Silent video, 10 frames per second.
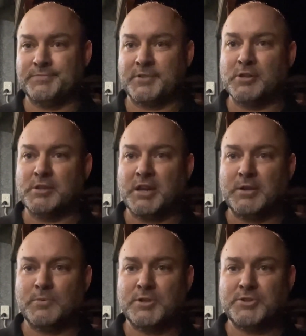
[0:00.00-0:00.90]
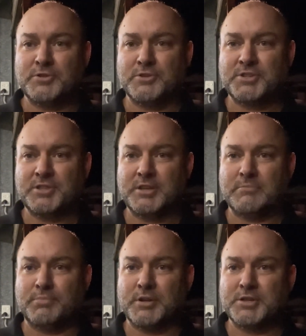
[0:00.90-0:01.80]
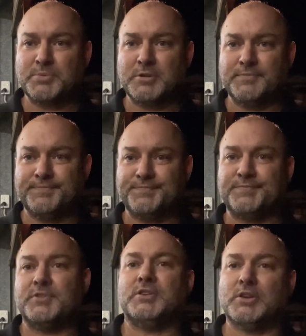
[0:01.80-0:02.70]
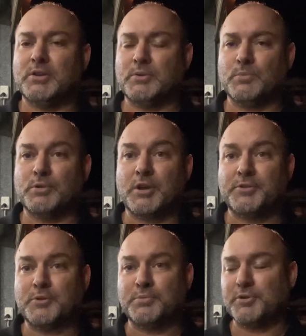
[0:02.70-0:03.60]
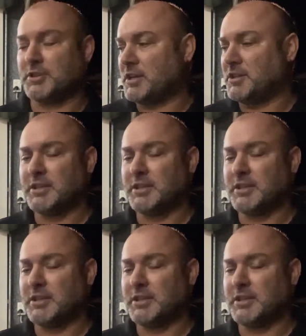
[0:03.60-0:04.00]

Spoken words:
Kilkenny one's a nice thick brass one, so we'll go through putting that in